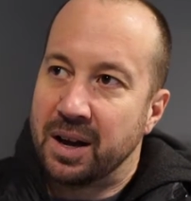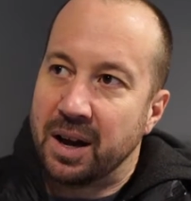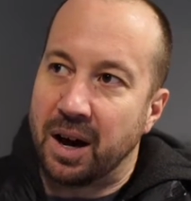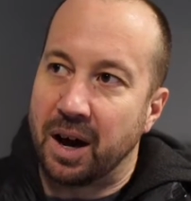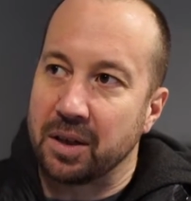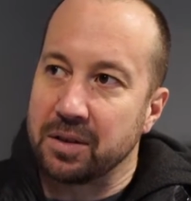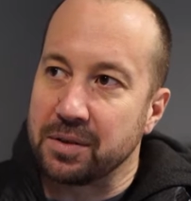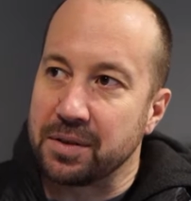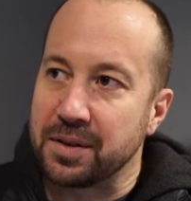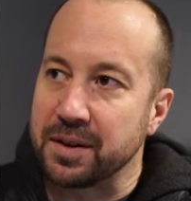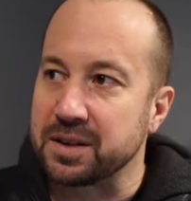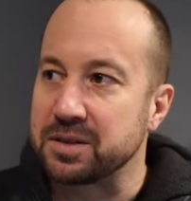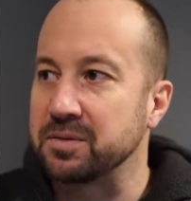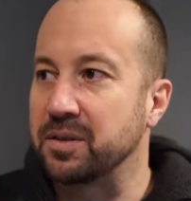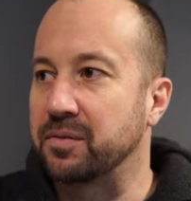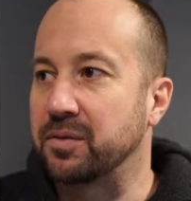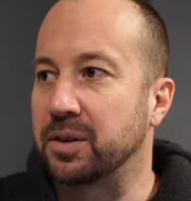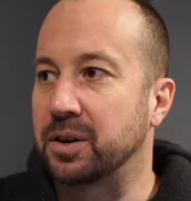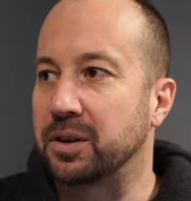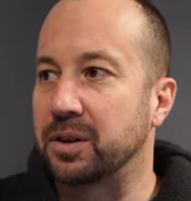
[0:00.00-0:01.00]
Other things
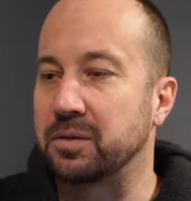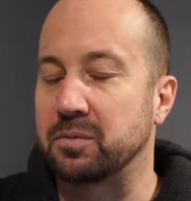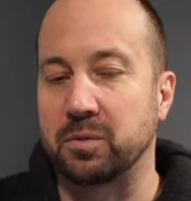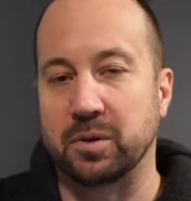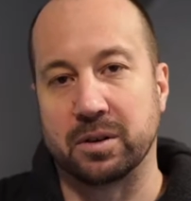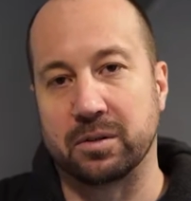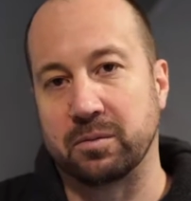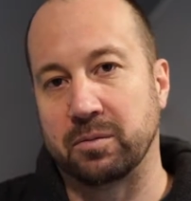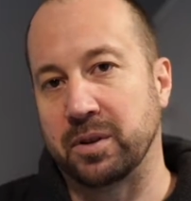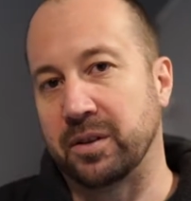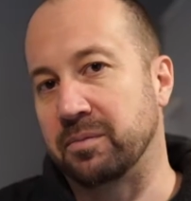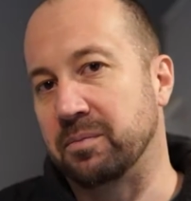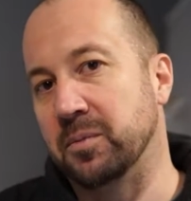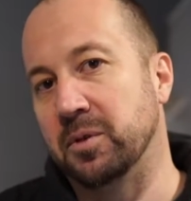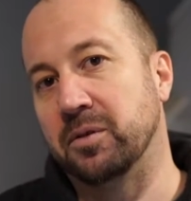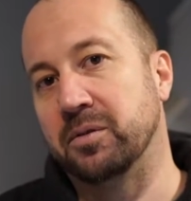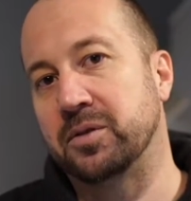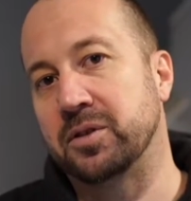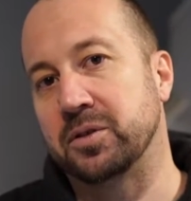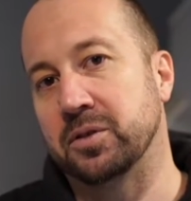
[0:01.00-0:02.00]
we've learned, we've
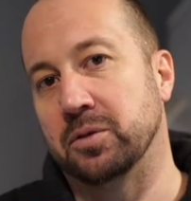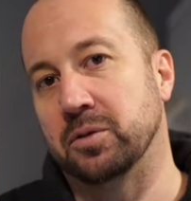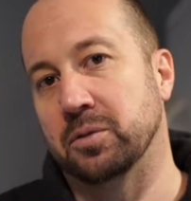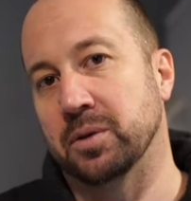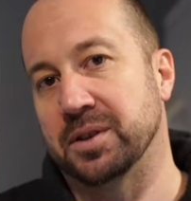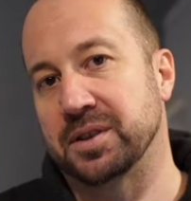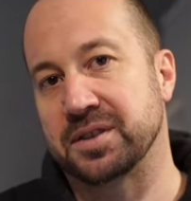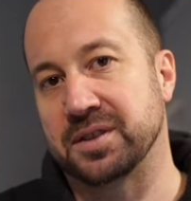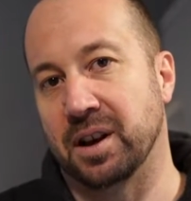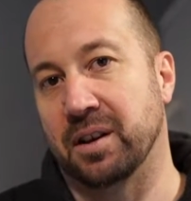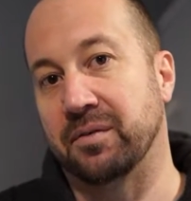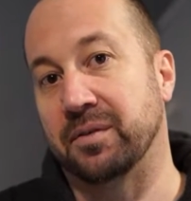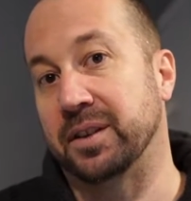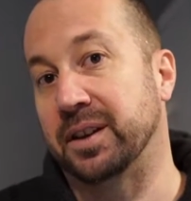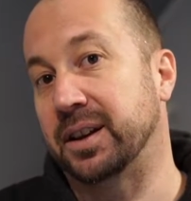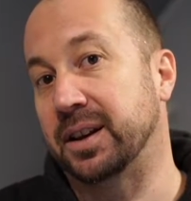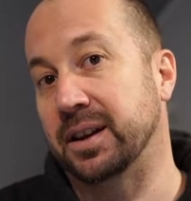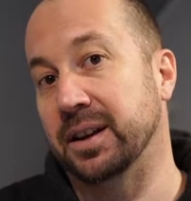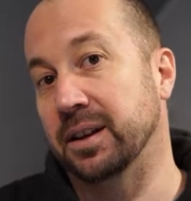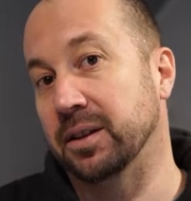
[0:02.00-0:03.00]
moved to a
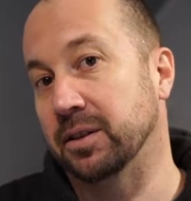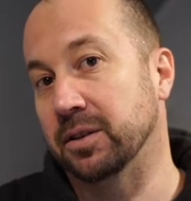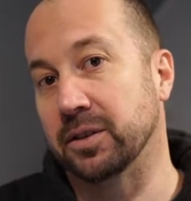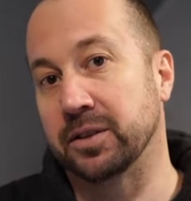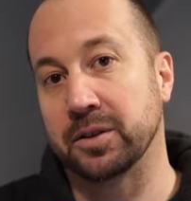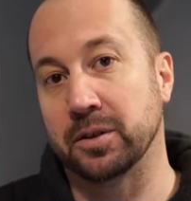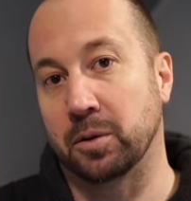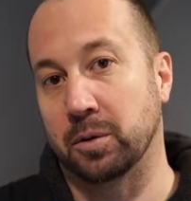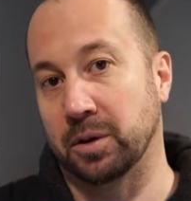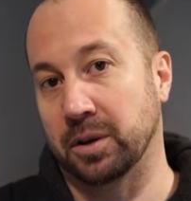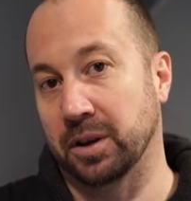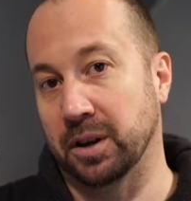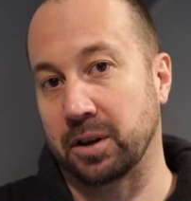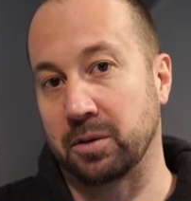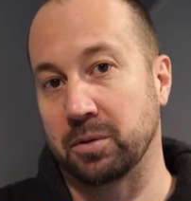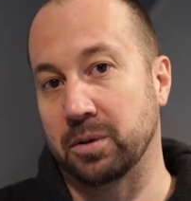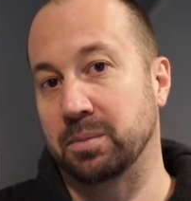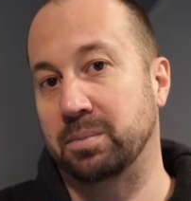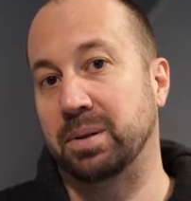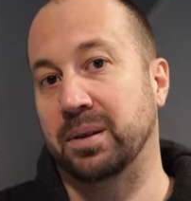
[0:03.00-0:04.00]
self-adhered or
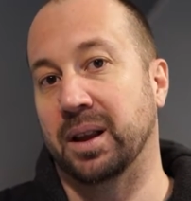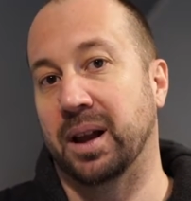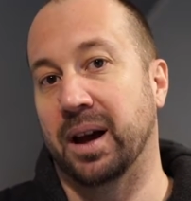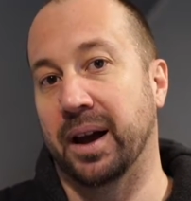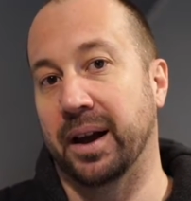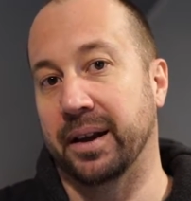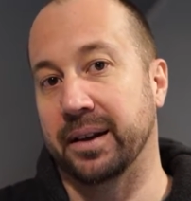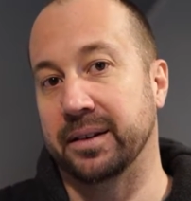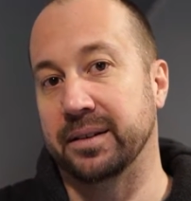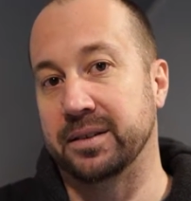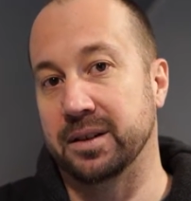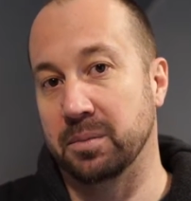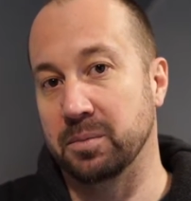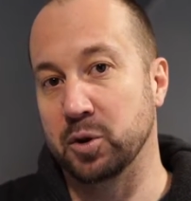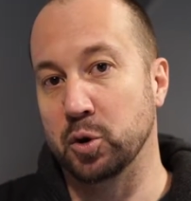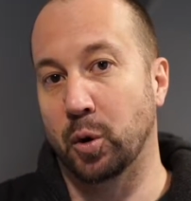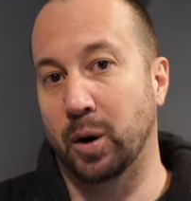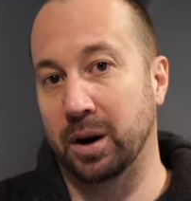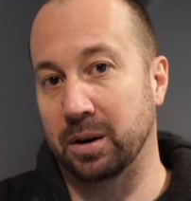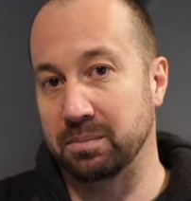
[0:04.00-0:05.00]
liquid applied
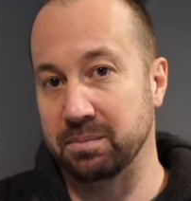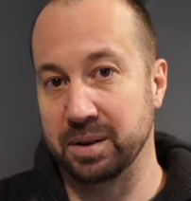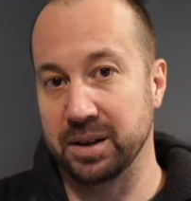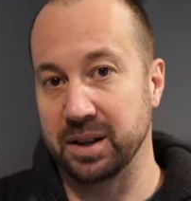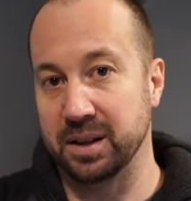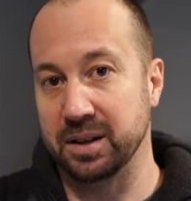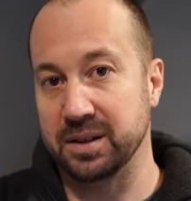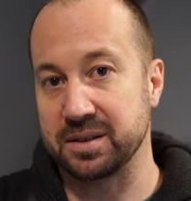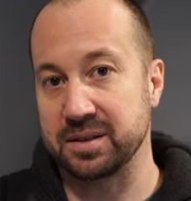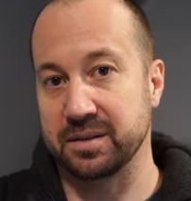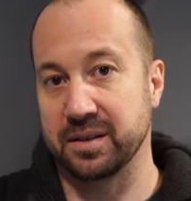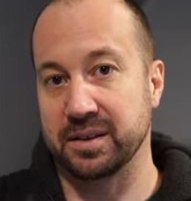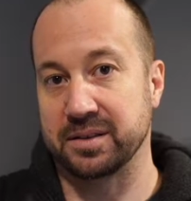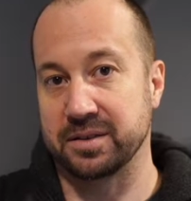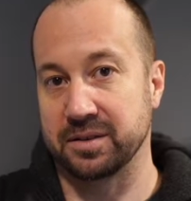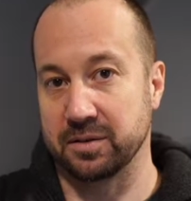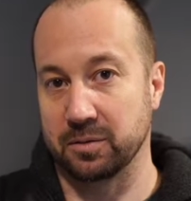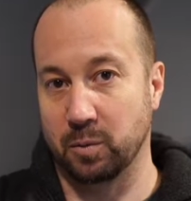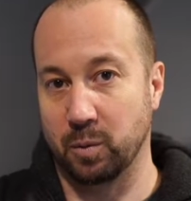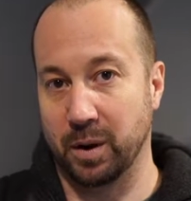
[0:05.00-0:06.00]
WRB, so that's
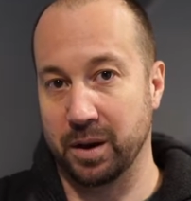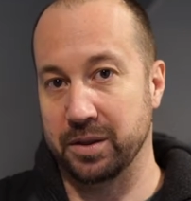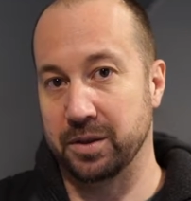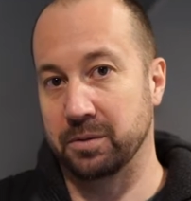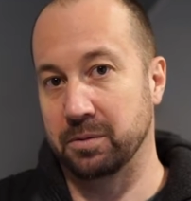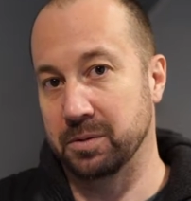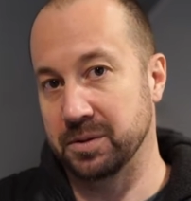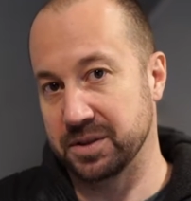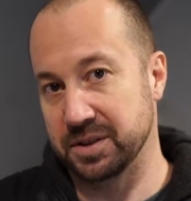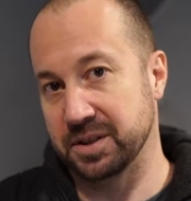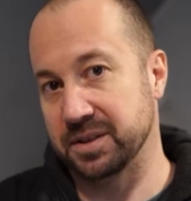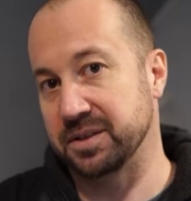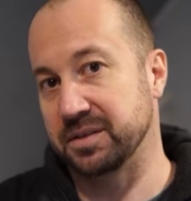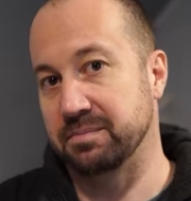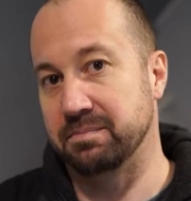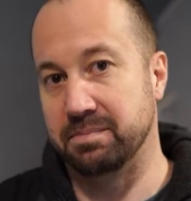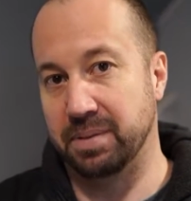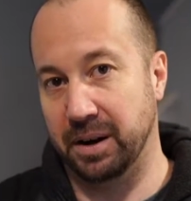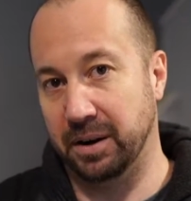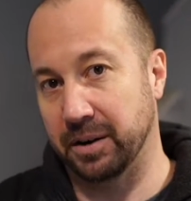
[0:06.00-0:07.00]
your weather
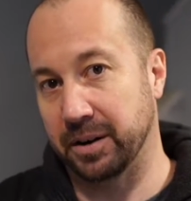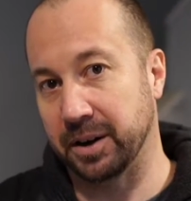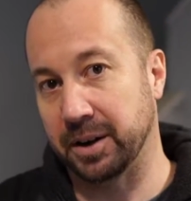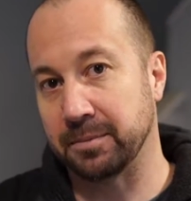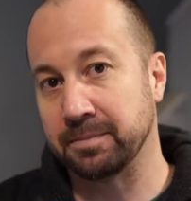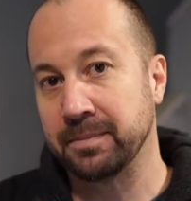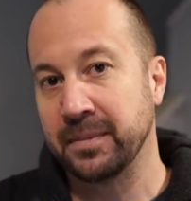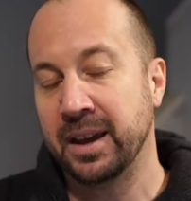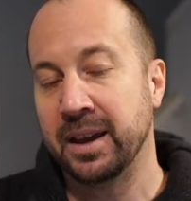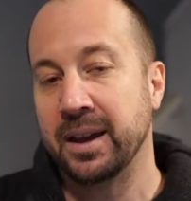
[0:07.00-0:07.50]
resistant barrier.